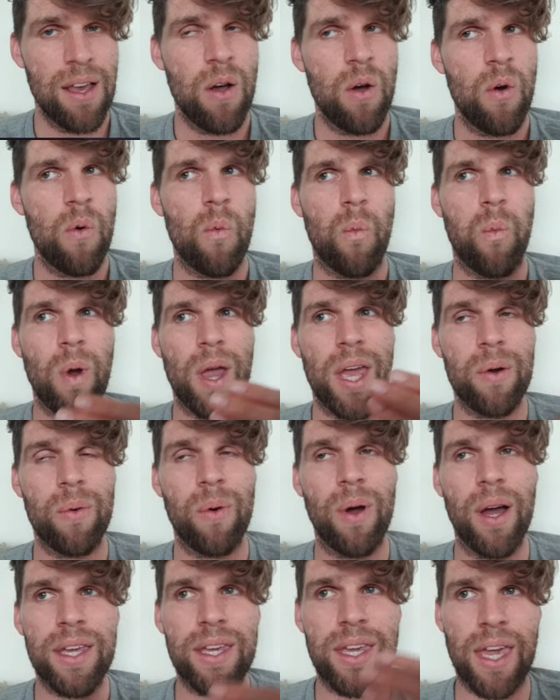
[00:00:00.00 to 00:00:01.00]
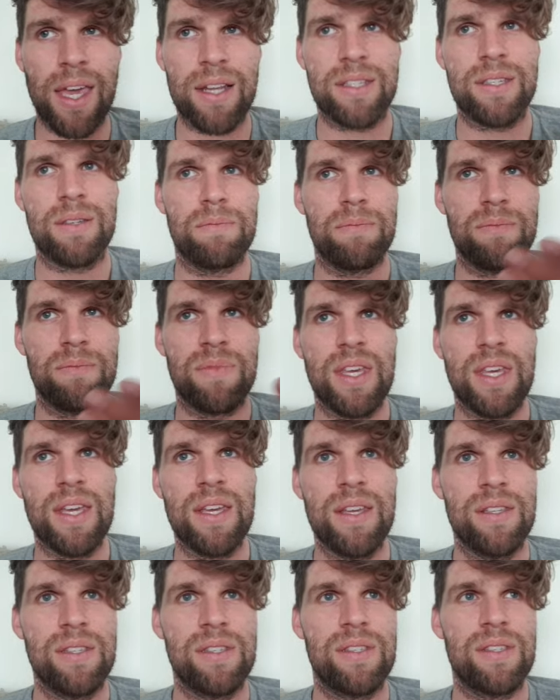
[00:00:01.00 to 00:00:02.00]
Where do I get
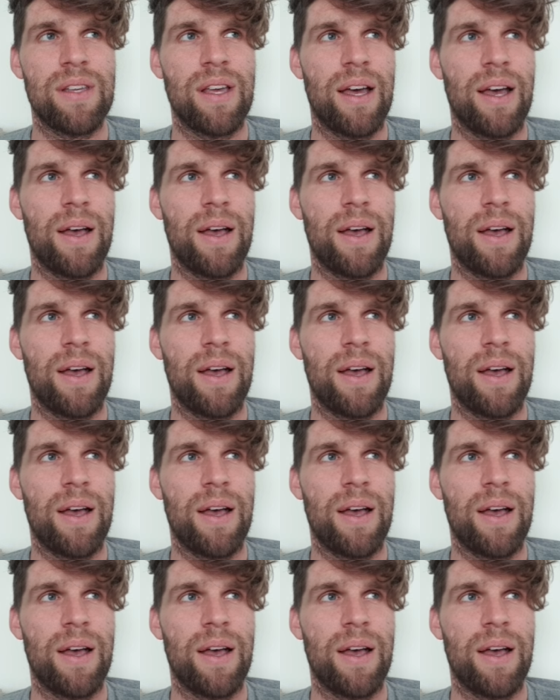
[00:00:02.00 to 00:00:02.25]
these?